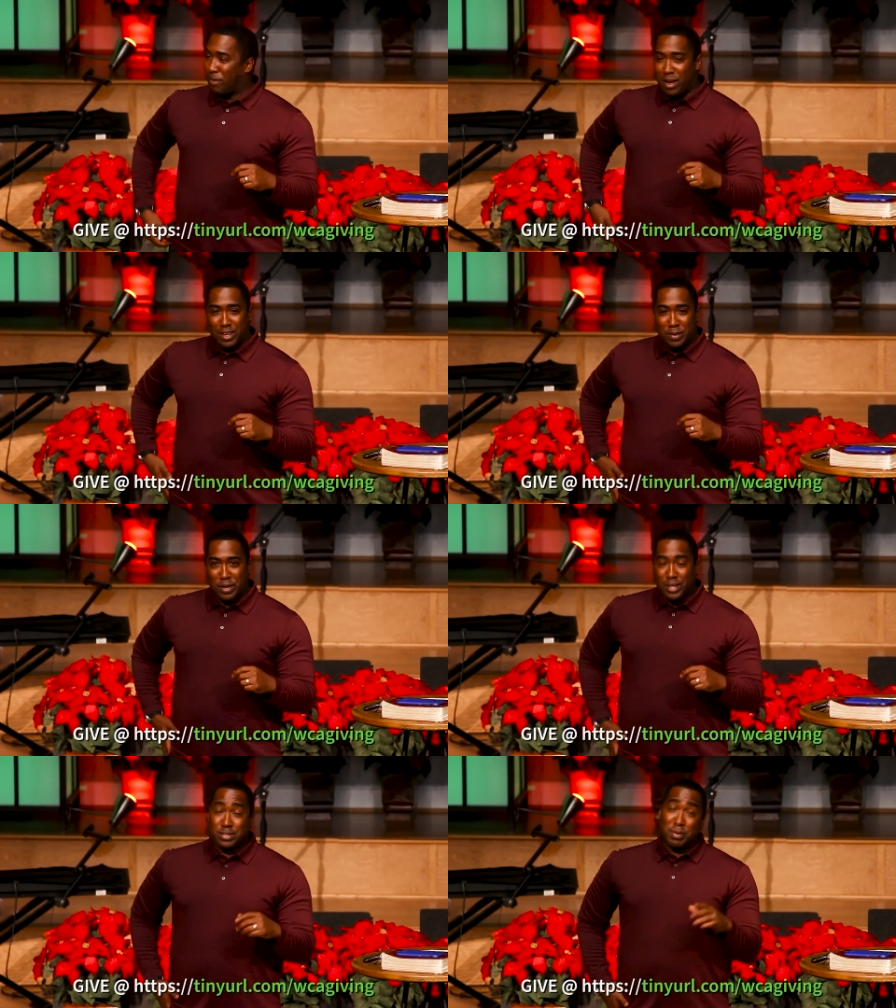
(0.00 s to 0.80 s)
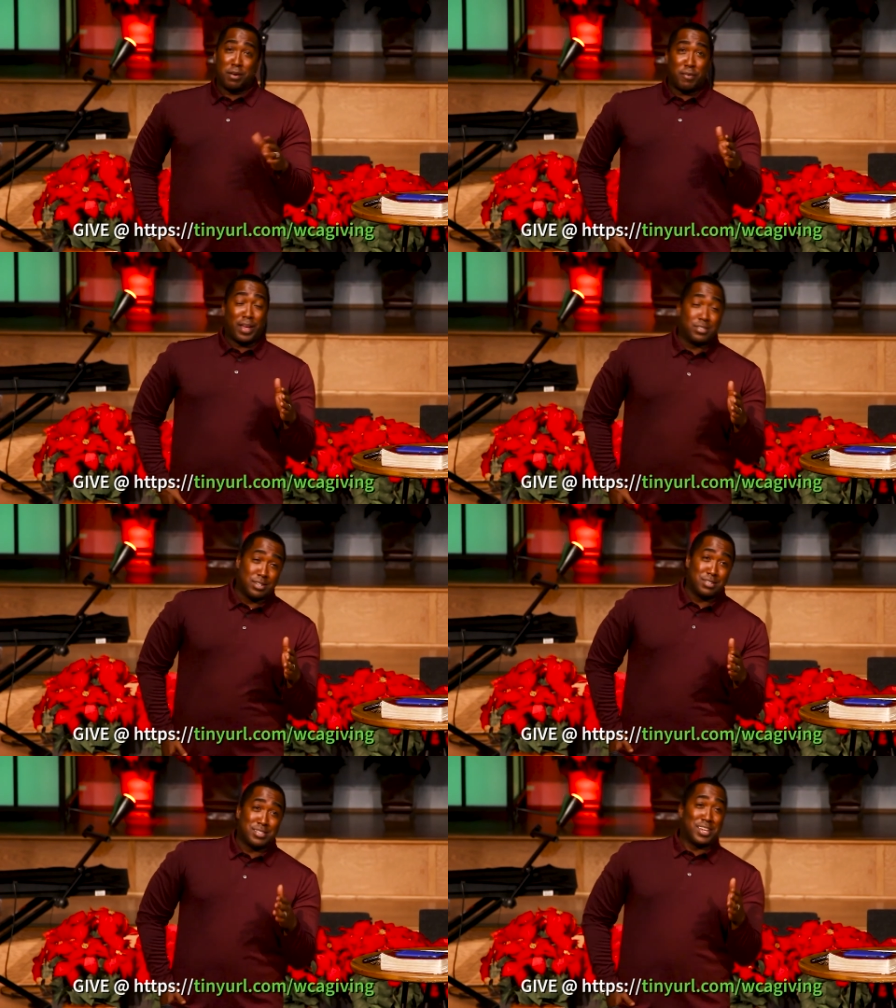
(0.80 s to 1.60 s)
right? As a matter of fact,
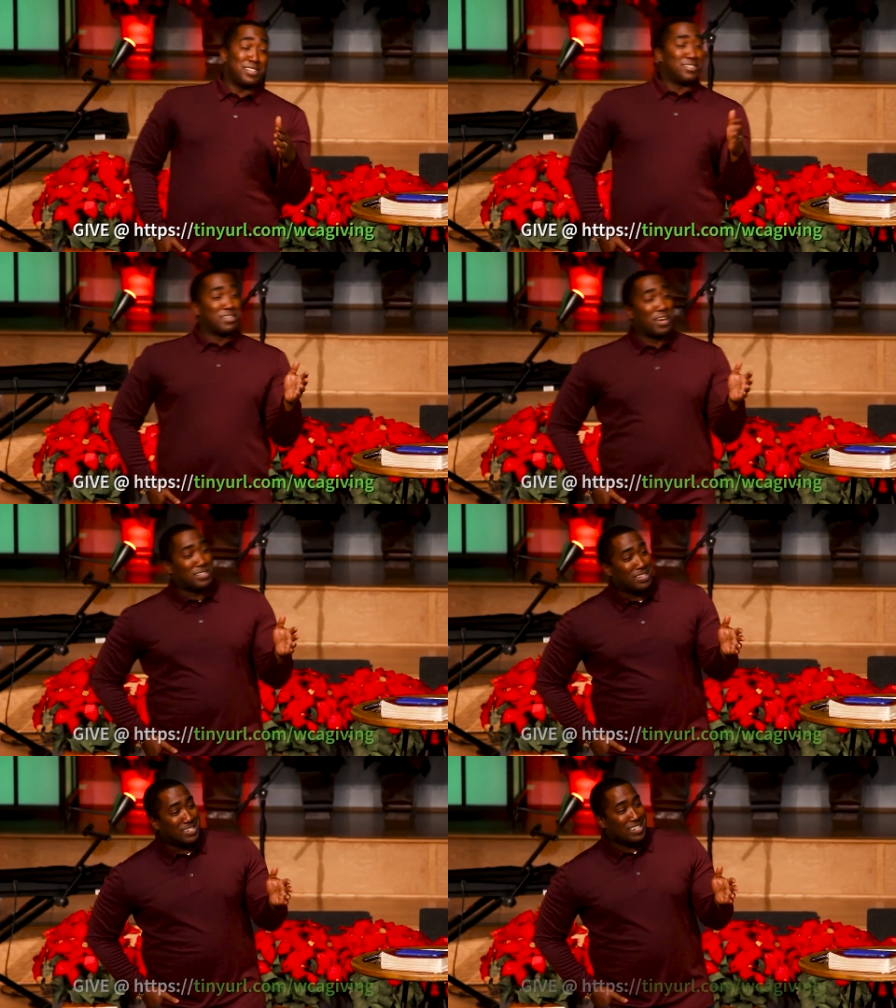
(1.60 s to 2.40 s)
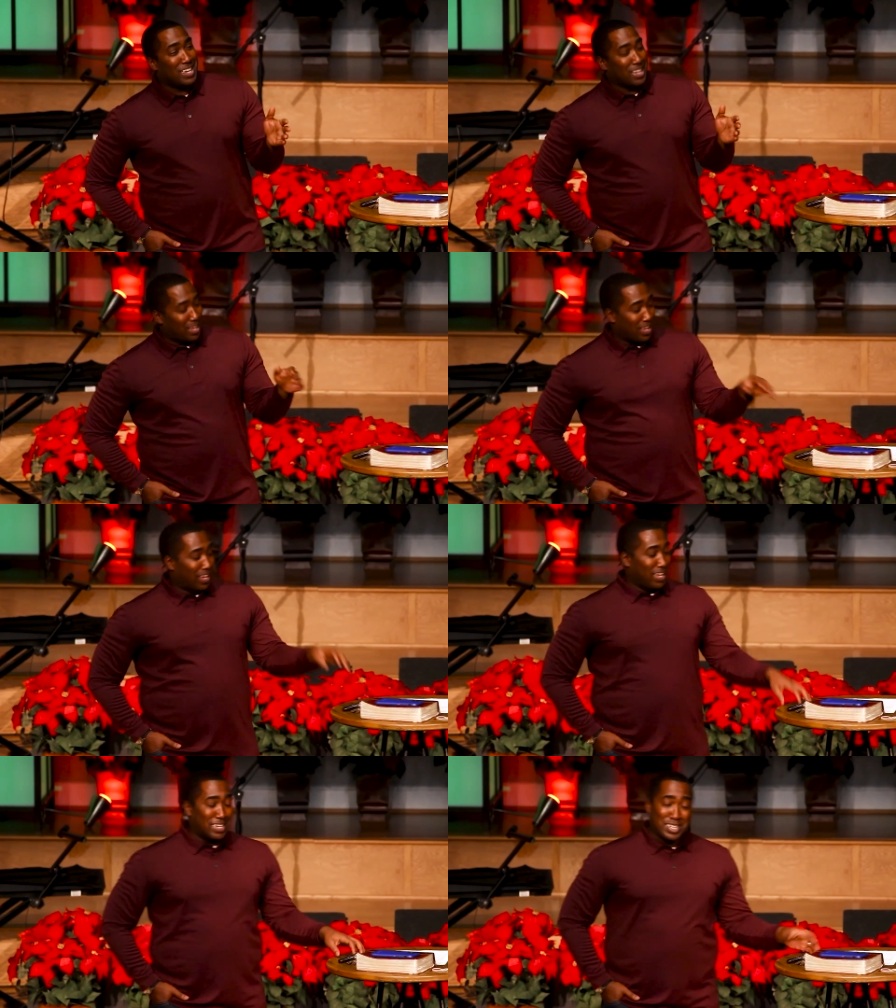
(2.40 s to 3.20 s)
Jesus says in John 16 that
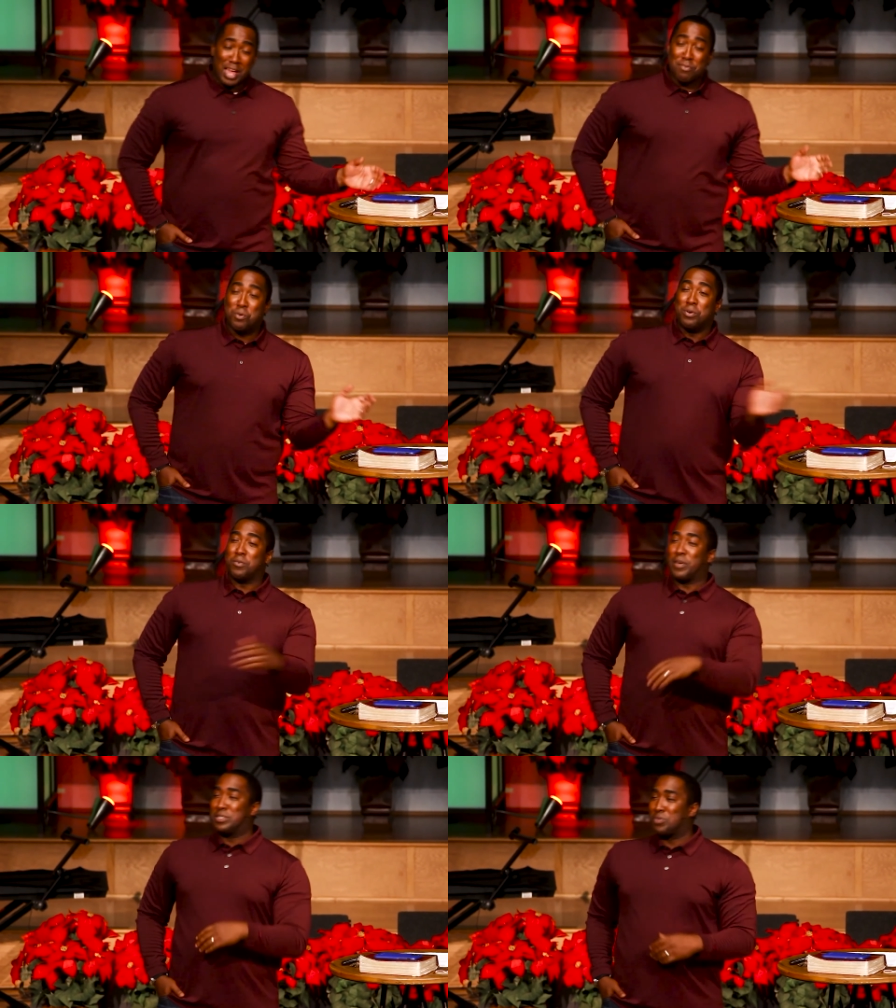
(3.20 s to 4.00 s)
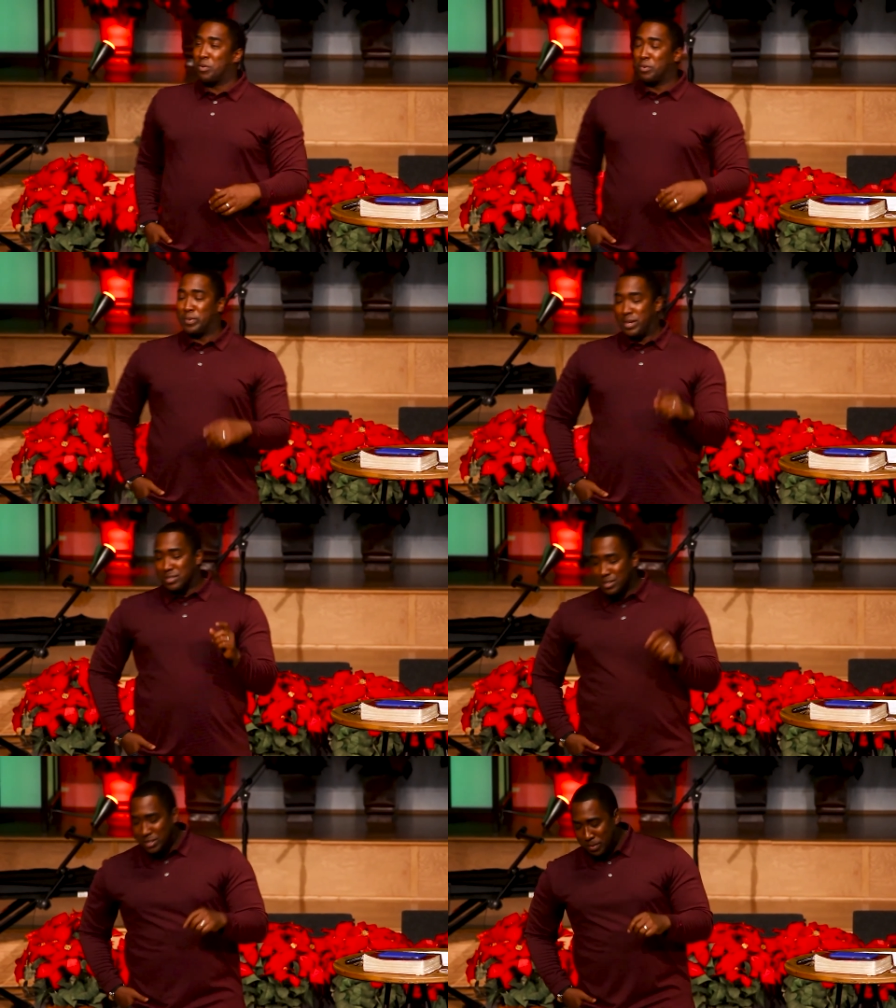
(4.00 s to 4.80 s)
in this life you will face trouble, but
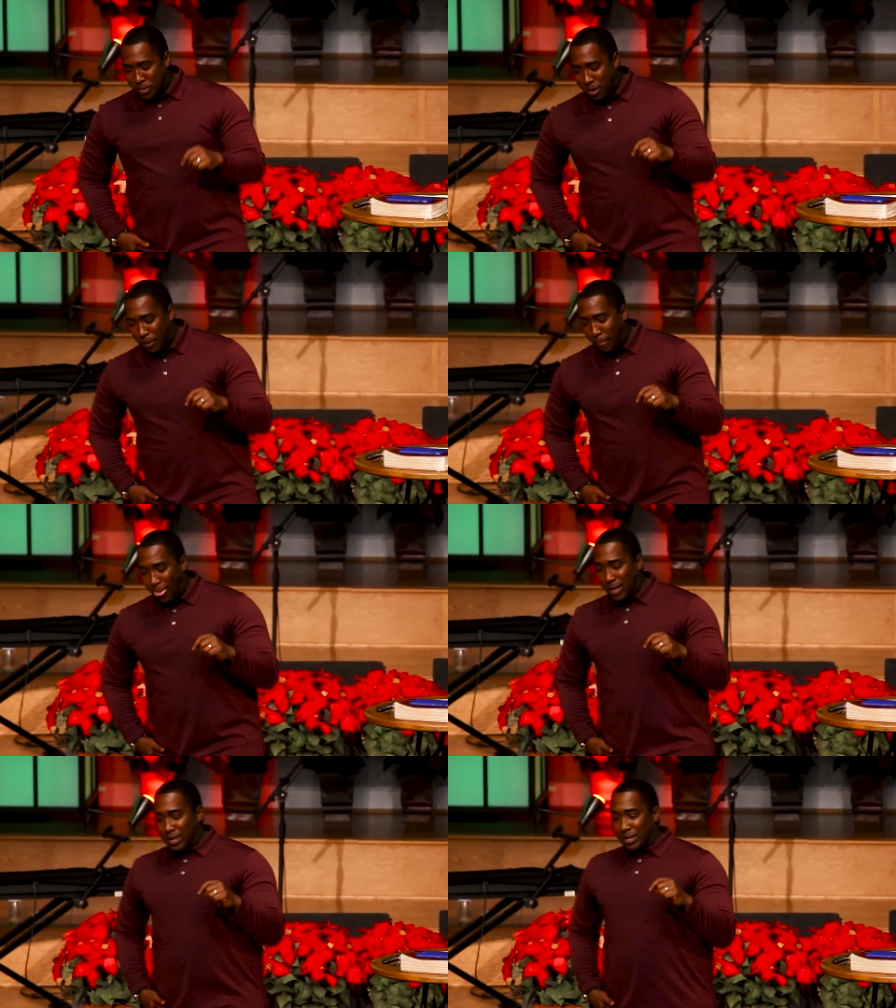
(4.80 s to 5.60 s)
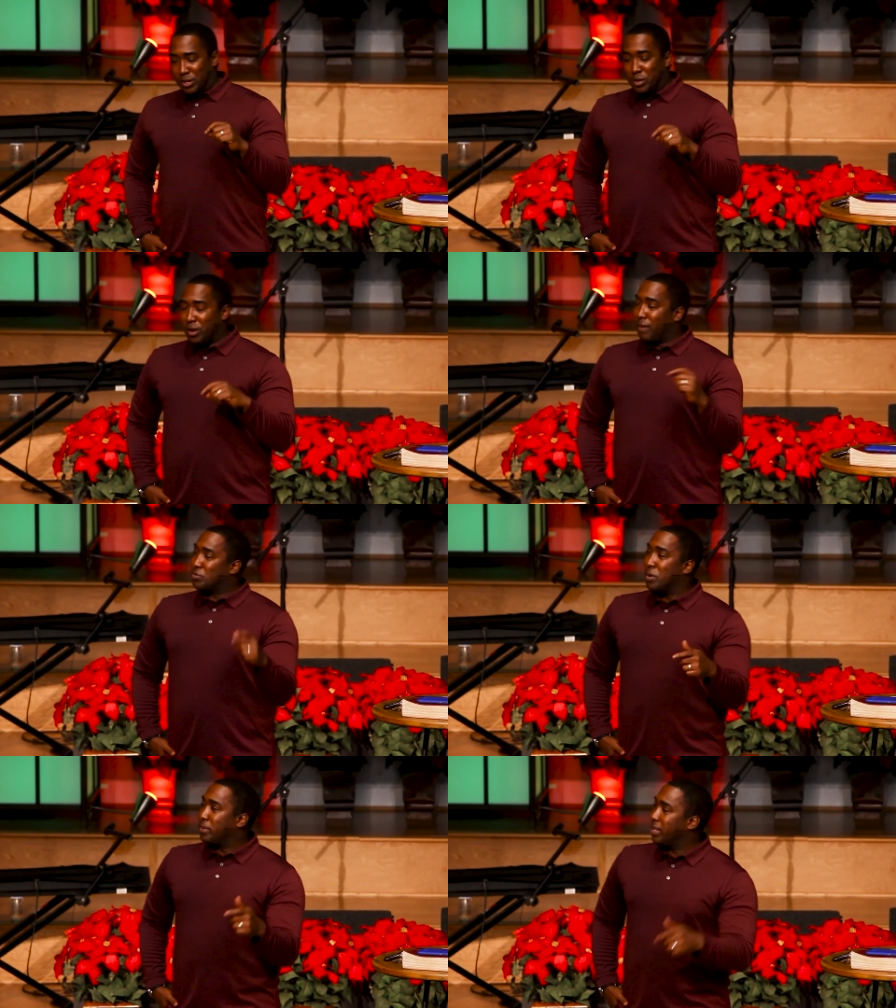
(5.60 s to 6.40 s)
here's the good part you're going to
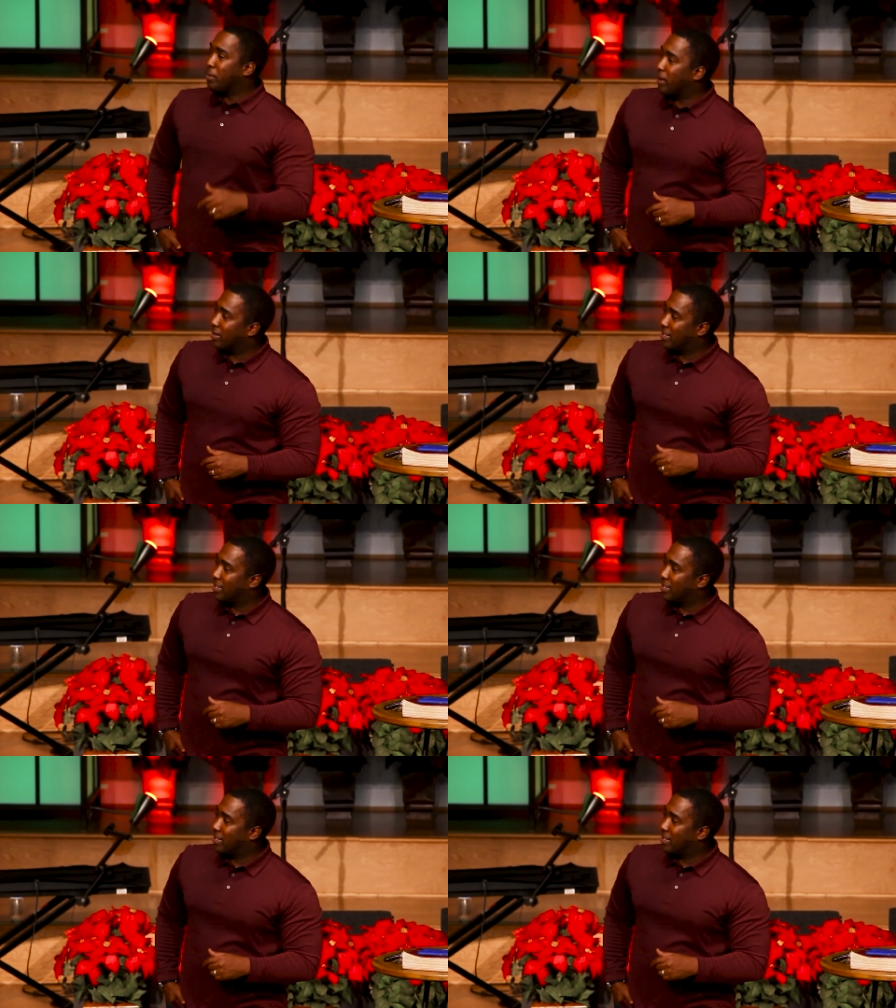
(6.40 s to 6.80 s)
have trouble anyway.